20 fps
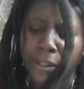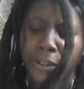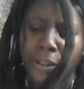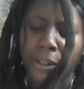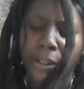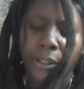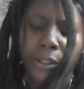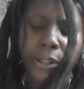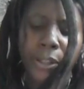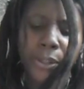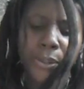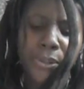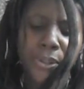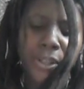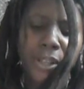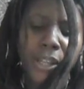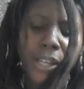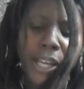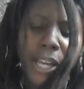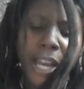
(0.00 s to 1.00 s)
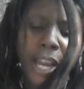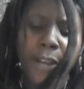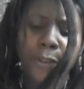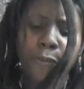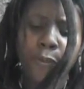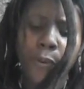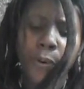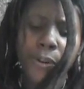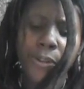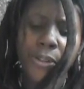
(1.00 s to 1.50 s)
Nicholas, a
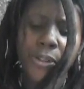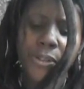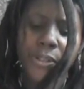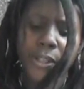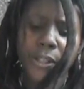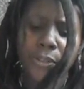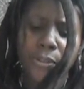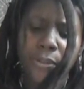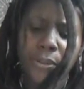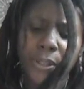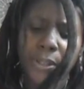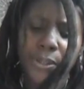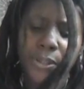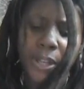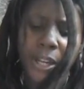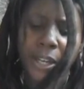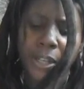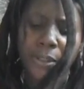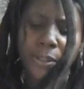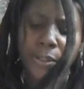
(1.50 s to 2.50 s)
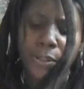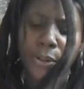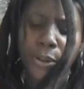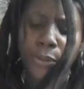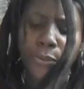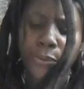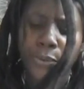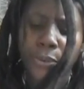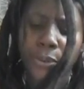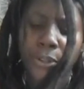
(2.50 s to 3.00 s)
4th century saint
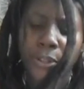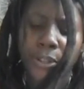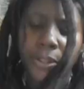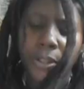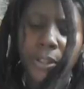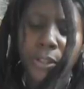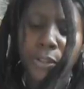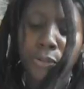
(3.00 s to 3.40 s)
known for,